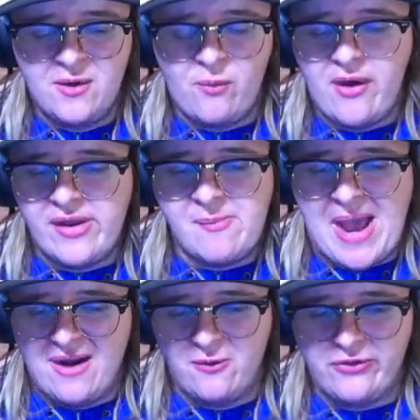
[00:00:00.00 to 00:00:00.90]
while in a
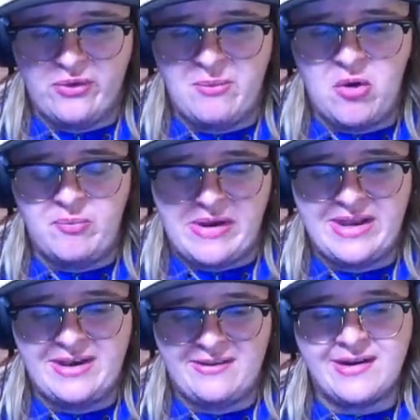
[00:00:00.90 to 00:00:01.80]
battle, so I'm hoping
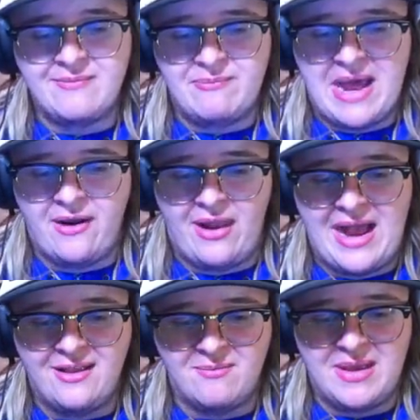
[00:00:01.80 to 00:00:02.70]
it doesn't
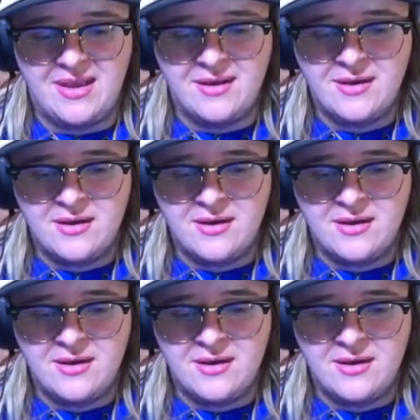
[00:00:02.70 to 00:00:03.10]
penalize me.